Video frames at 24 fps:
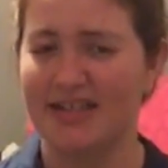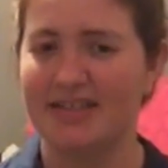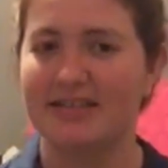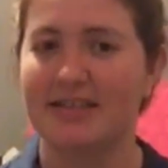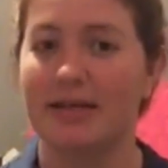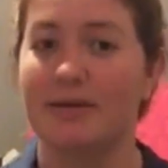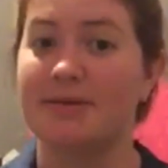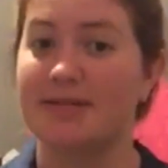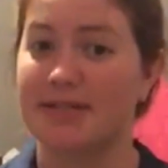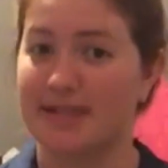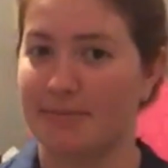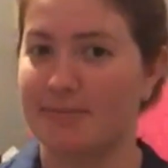
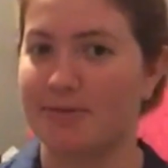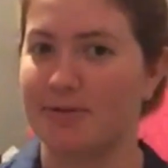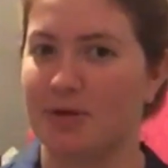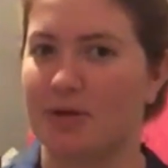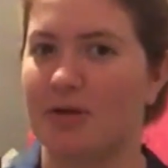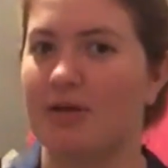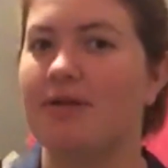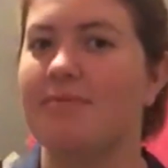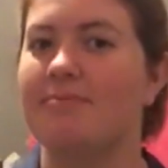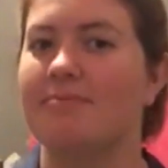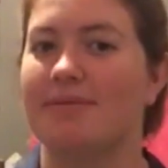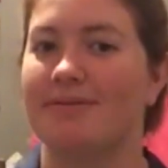That was
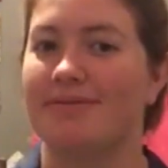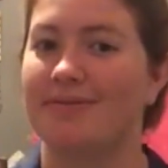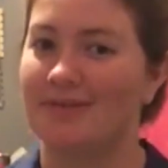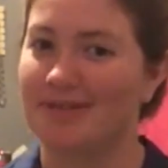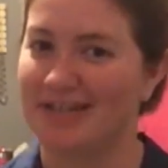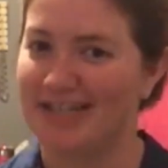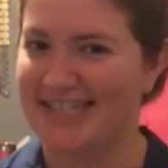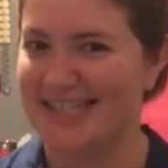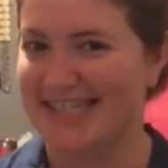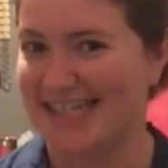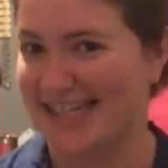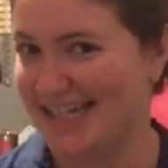Dumbledore before
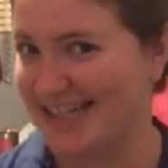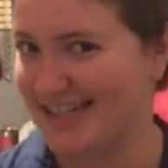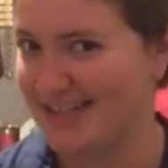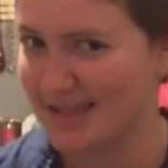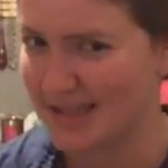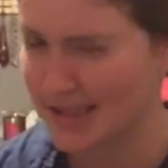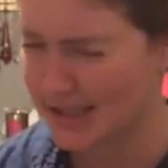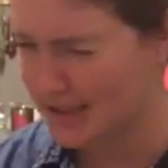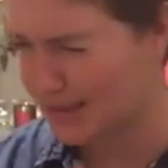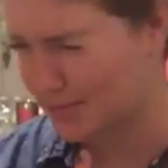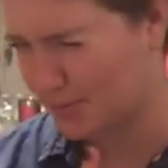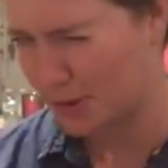he died.
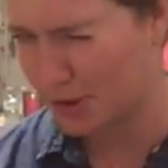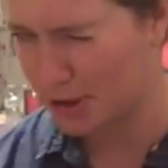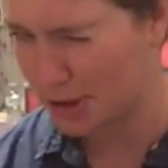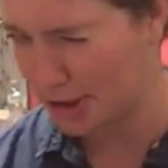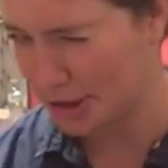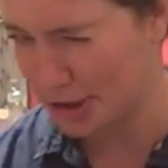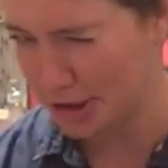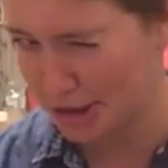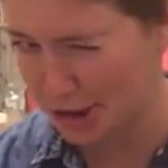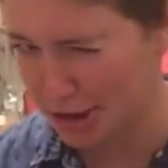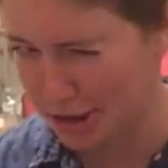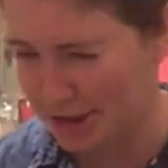
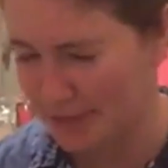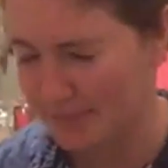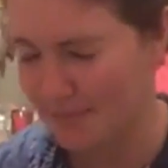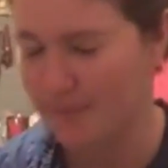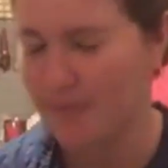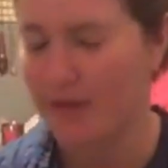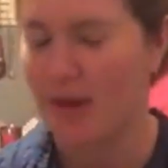Spoiler alert.